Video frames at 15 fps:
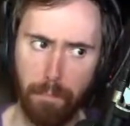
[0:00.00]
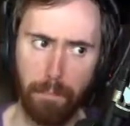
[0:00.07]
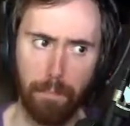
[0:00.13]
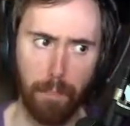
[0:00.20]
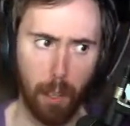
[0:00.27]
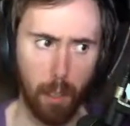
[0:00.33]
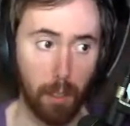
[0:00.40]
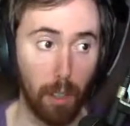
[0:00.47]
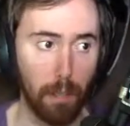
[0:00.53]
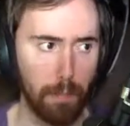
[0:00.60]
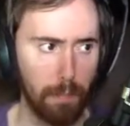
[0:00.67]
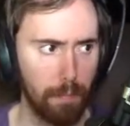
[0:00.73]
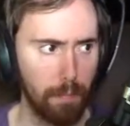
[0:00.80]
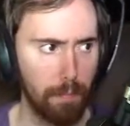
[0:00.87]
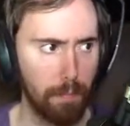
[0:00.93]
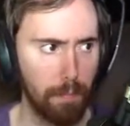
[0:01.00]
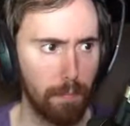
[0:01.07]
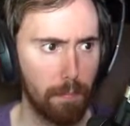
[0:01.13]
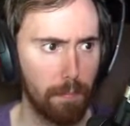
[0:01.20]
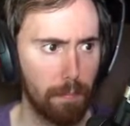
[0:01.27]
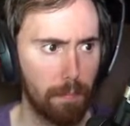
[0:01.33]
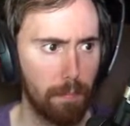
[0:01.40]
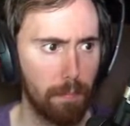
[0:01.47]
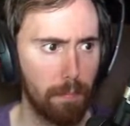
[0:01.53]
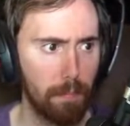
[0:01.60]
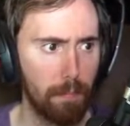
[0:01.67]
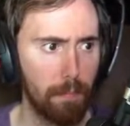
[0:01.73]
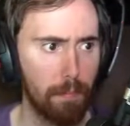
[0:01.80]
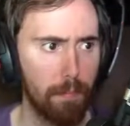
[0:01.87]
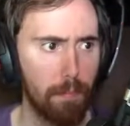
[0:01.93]

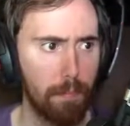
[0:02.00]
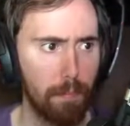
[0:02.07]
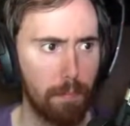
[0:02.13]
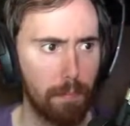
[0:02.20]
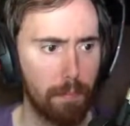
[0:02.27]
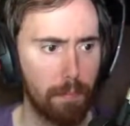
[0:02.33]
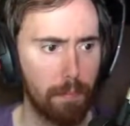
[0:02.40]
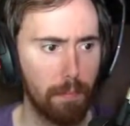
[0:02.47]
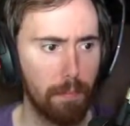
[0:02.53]
No one is speaking in this clip.